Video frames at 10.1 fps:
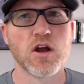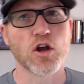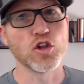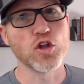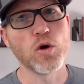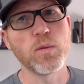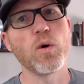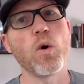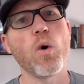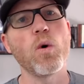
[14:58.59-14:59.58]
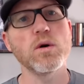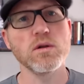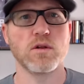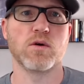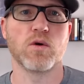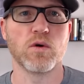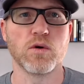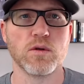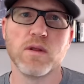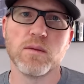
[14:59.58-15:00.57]
global or
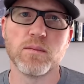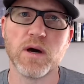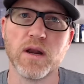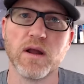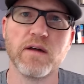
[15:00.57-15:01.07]
local. But